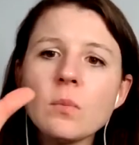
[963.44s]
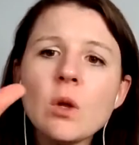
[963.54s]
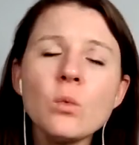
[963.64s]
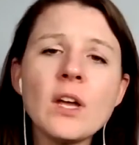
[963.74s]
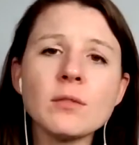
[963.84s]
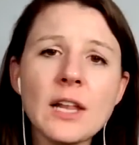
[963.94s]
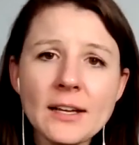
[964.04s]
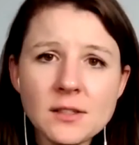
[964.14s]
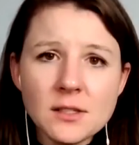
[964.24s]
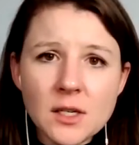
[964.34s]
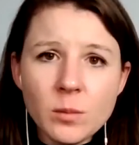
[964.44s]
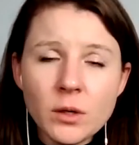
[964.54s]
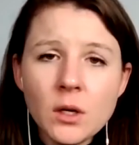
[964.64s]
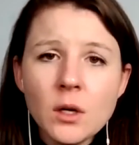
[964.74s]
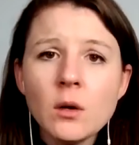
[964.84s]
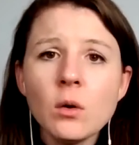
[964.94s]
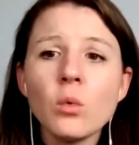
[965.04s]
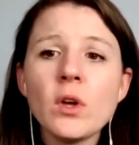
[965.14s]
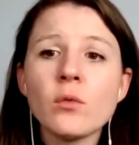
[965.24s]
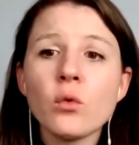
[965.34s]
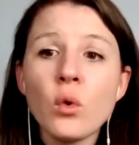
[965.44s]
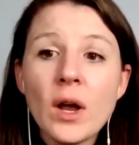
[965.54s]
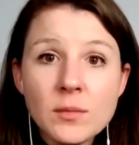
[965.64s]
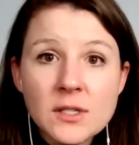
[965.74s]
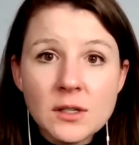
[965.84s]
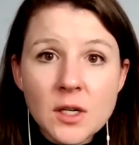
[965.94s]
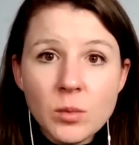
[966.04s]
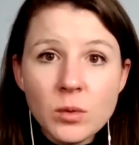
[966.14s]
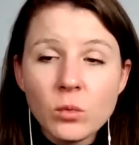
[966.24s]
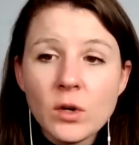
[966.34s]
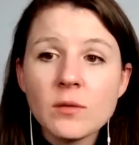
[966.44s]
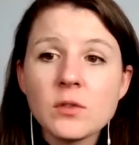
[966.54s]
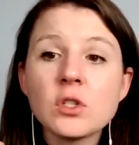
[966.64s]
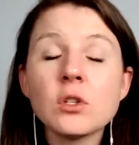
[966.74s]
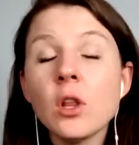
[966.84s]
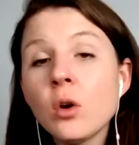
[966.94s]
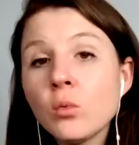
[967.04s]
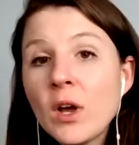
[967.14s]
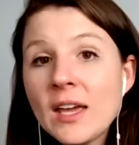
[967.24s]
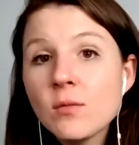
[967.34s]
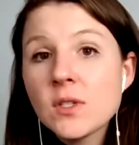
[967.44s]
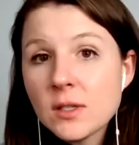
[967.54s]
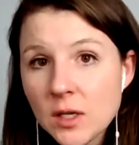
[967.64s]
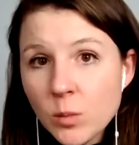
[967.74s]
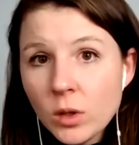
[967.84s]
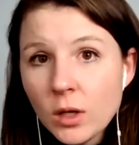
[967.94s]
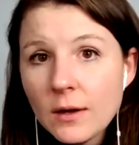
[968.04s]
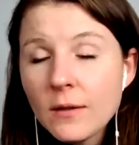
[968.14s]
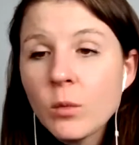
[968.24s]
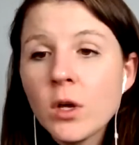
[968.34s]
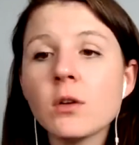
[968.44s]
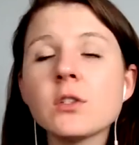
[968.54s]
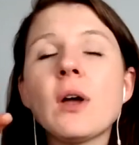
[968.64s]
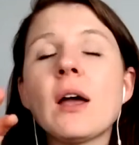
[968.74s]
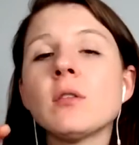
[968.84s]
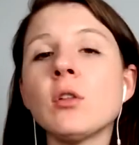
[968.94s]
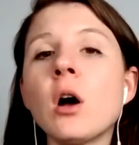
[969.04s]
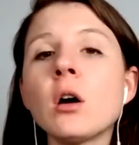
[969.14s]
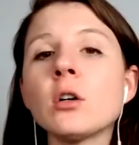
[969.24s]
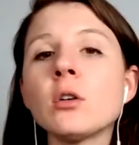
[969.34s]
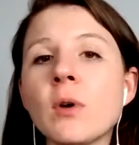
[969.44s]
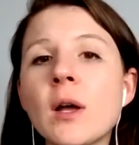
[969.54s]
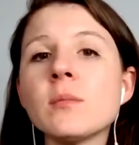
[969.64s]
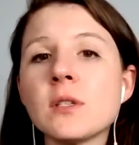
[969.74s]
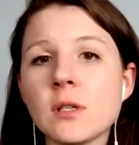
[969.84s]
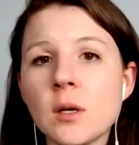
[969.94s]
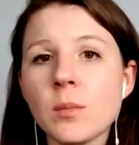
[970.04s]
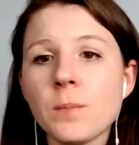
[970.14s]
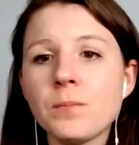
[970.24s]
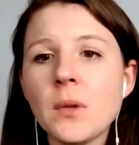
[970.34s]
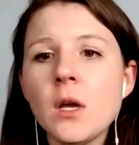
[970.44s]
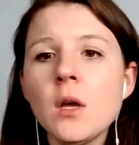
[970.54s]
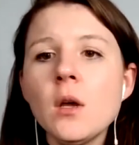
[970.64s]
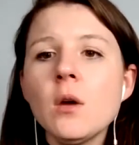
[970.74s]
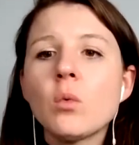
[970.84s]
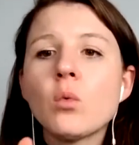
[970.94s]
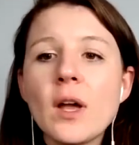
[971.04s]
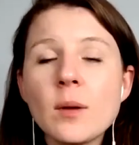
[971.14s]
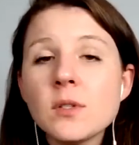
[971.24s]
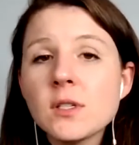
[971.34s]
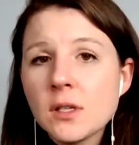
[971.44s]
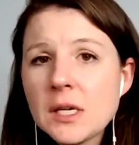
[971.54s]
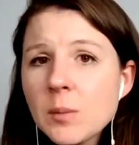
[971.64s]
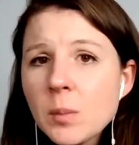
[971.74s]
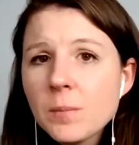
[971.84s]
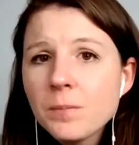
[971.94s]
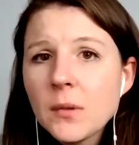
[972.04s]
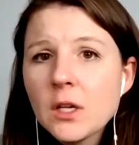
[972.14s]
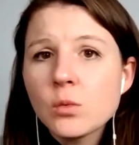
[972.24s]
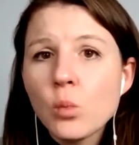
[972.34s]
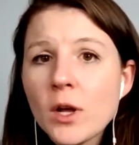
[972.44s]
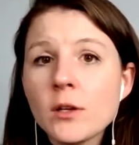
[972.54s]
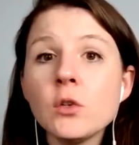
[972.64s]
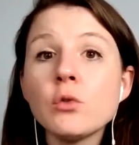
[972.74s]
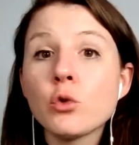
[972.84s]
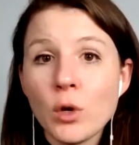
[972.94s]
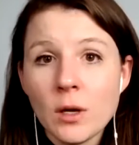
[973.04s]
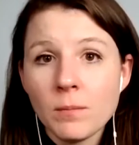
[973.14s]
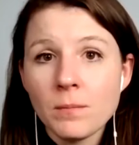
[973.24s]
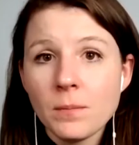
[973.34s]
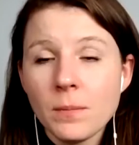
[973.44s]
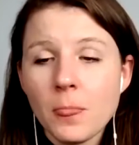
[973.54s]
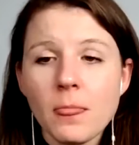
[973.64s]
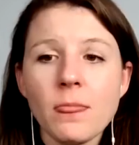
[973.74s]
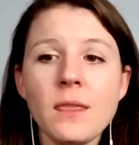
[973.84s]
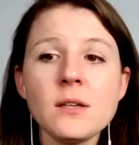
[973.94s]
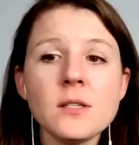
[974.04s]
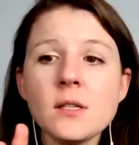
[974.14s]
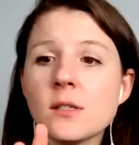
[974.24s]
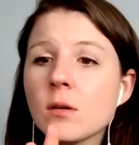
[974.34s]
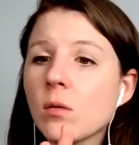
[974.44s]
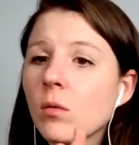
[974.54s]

we have light sleep, we have REM sleep, we have slow wave sleep, and then we also have longer REM sleep. REM sleep is when you dream. This is